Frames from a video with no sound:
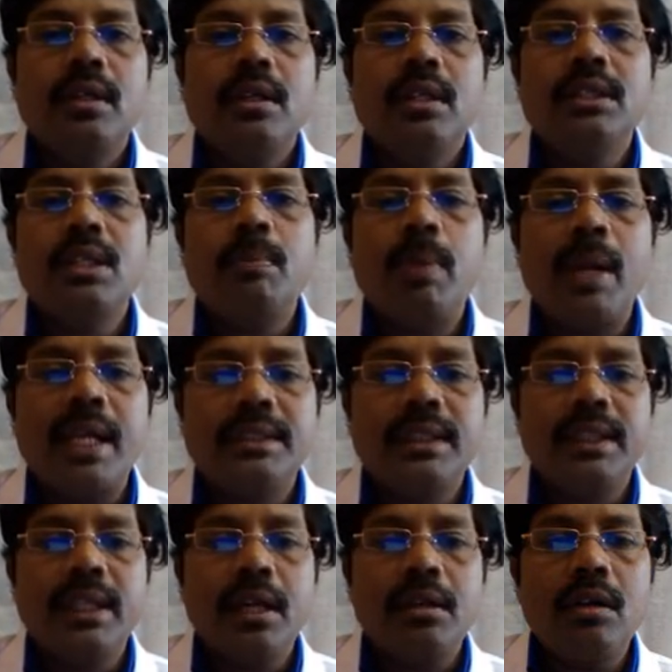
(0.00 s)
There is a plastic
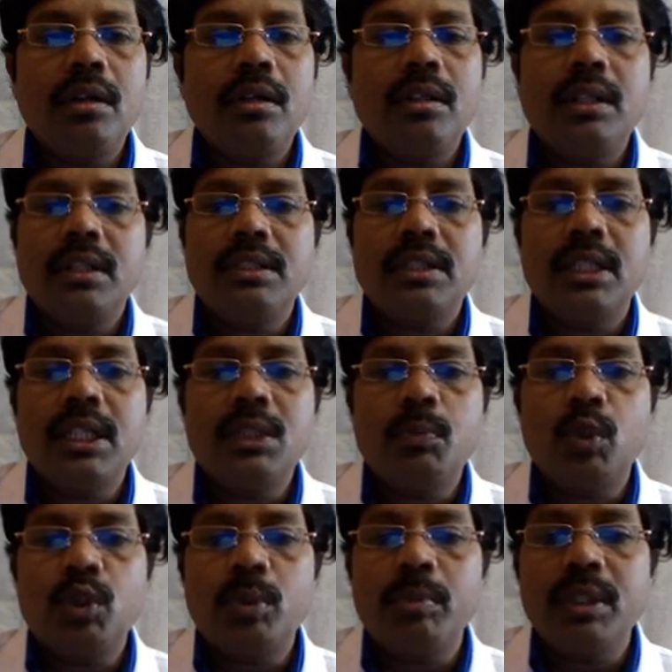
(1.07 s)
cannula. It is a
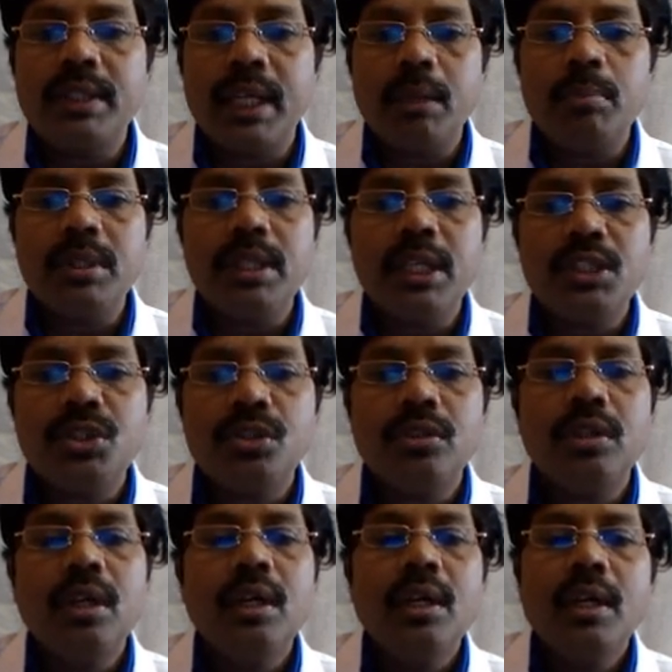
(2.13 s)
disposable type in nature.